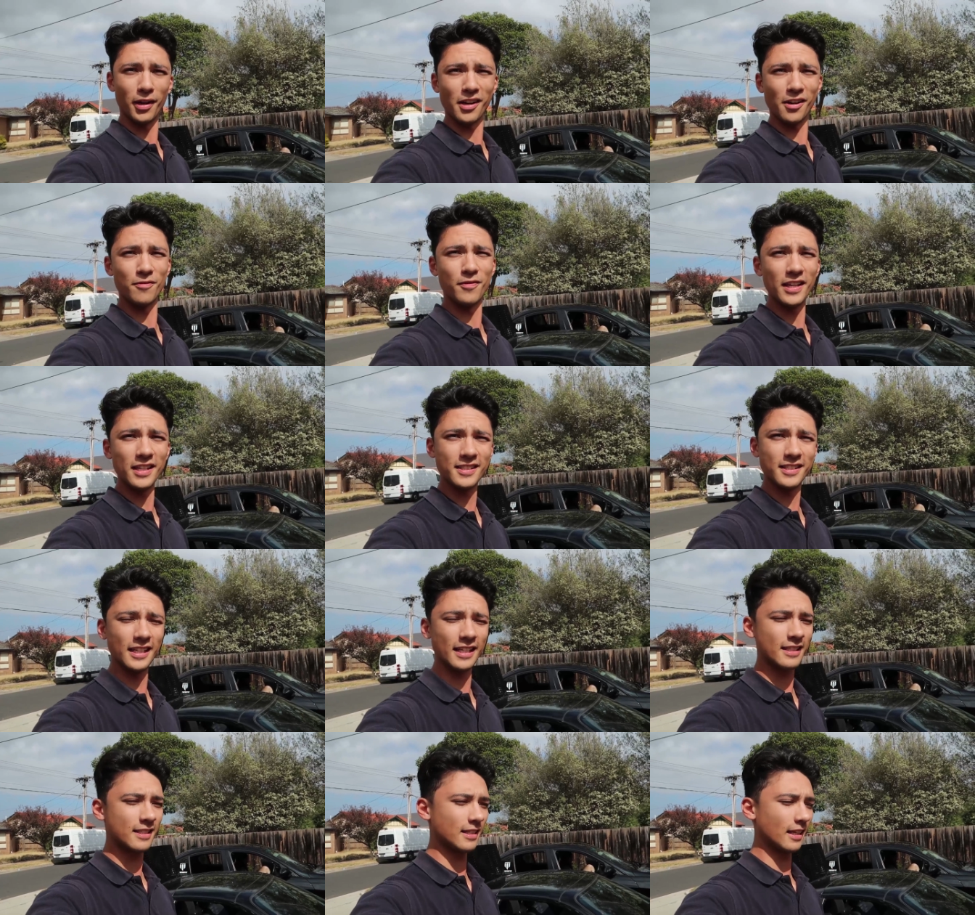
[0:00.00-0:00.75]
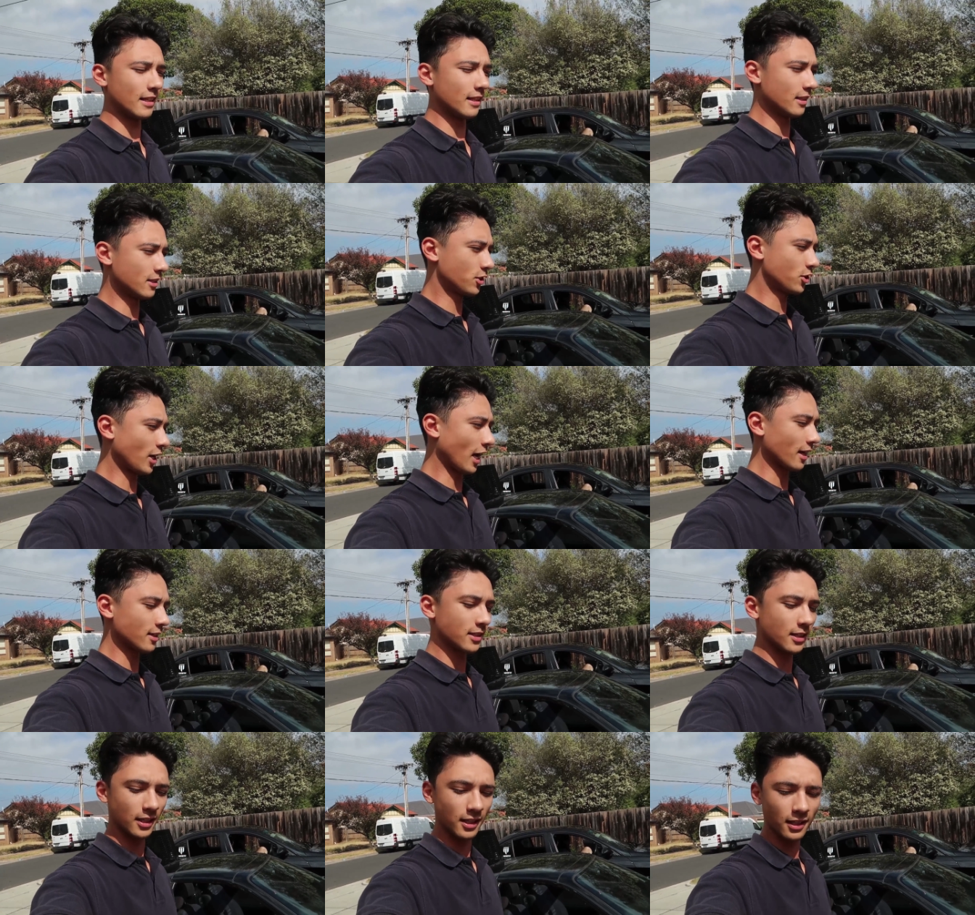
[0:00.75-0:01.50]
But a V6 in this
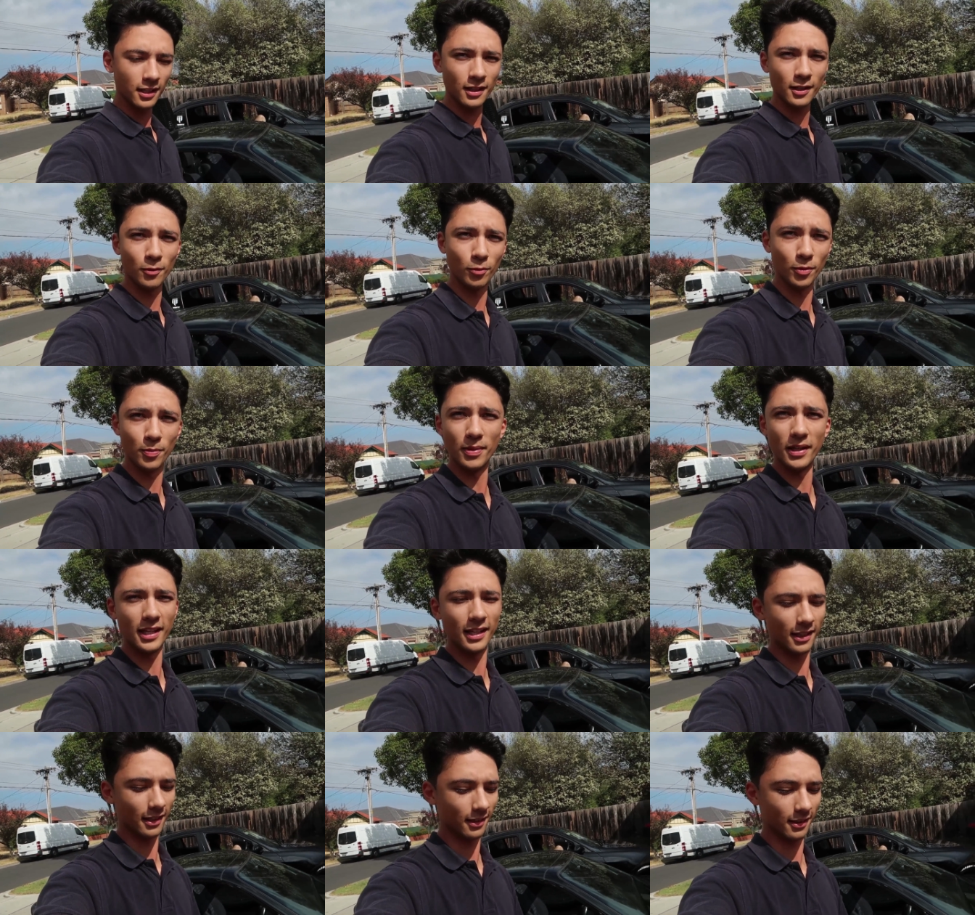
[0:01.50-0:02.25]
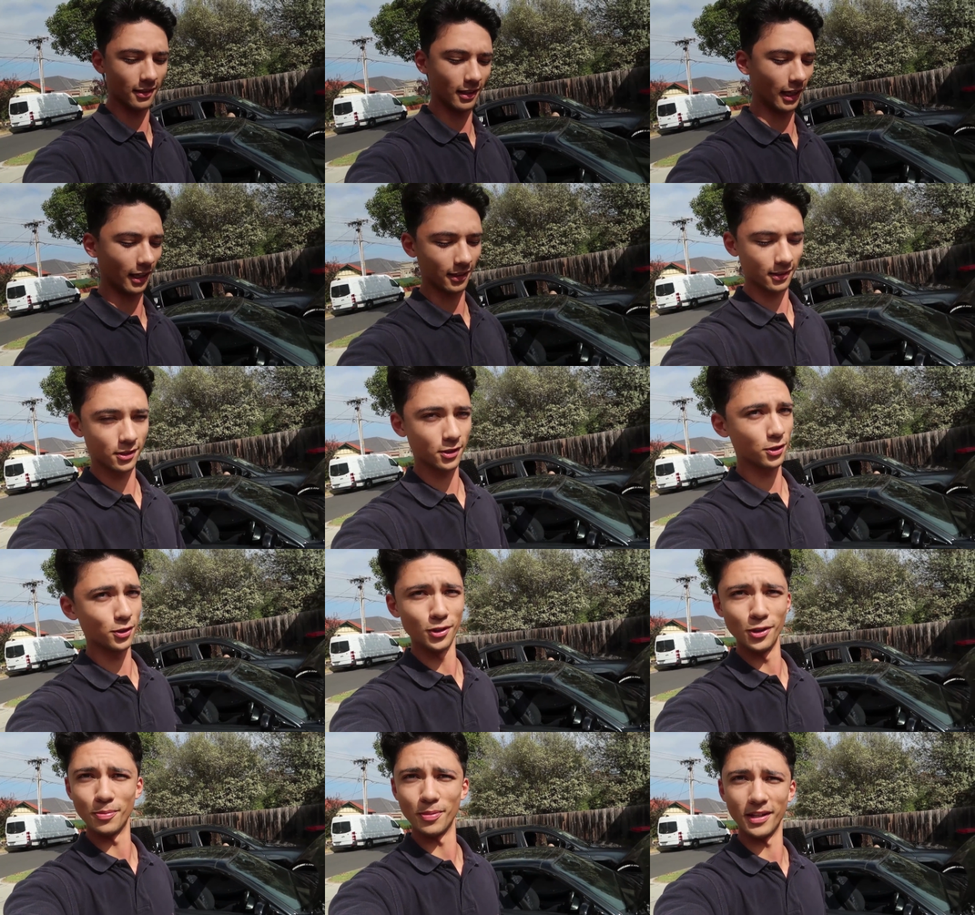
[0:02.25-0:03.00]
chassis would be like
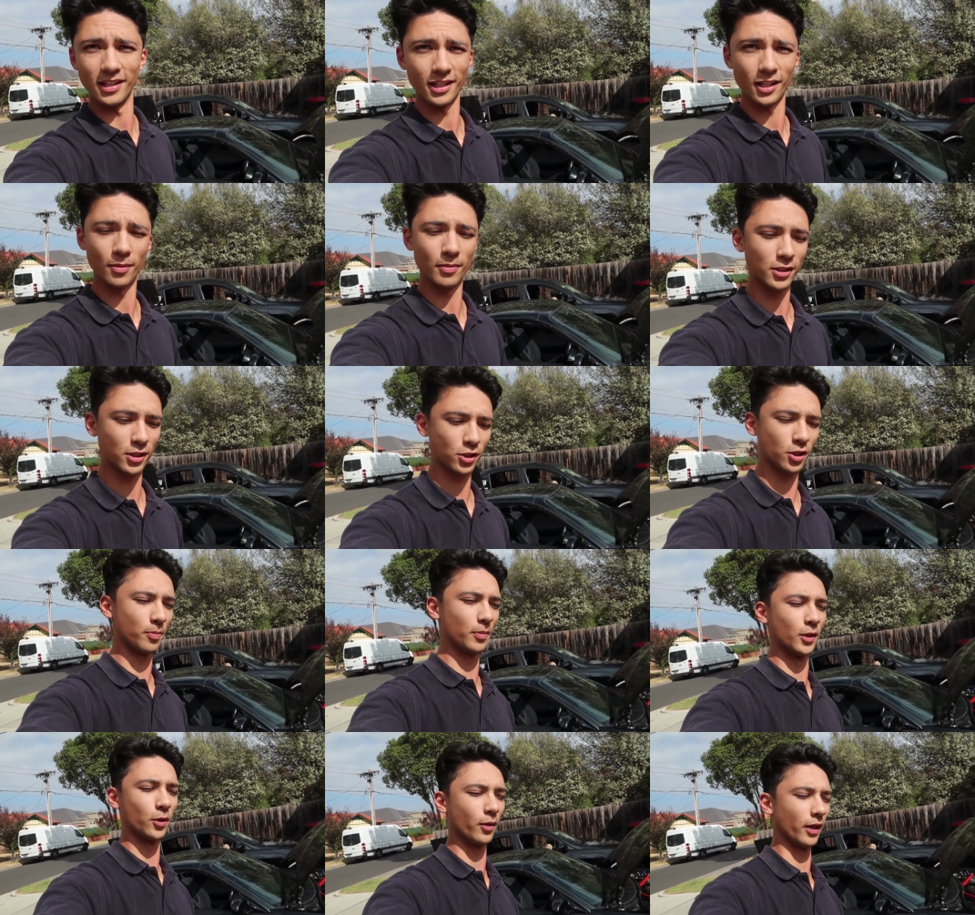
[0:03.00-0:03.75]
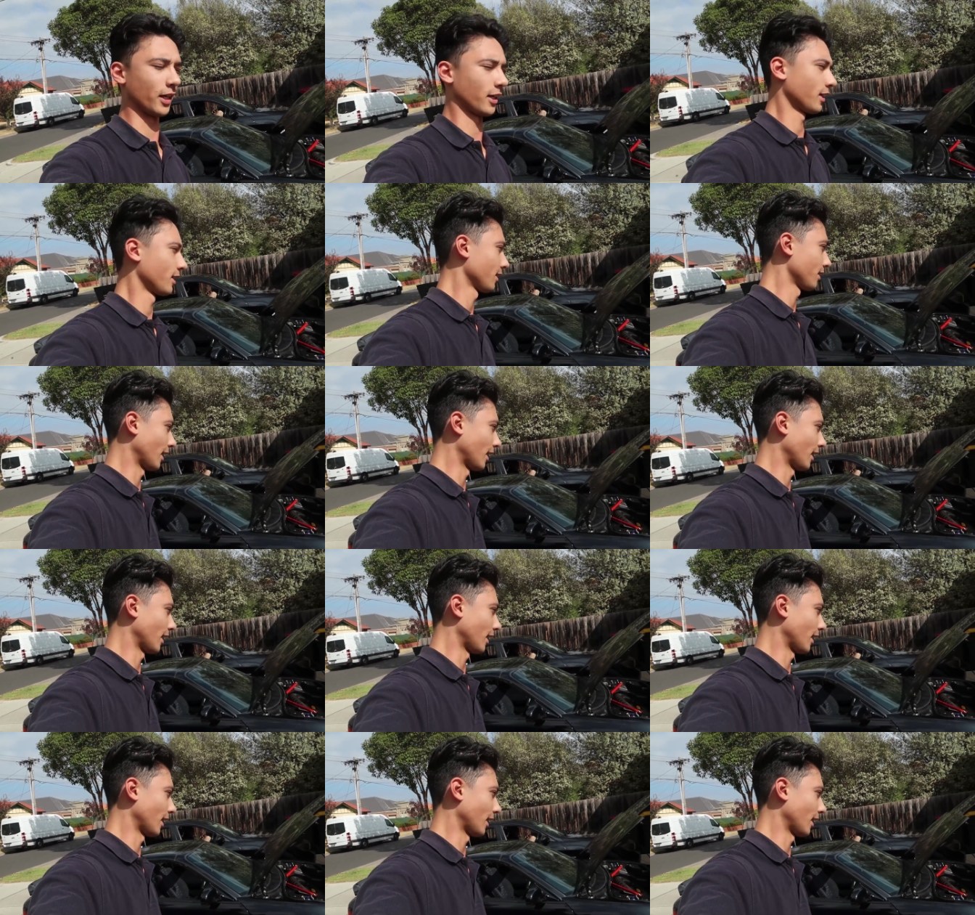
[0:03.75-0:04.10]
stupid. It'd be stupid quick.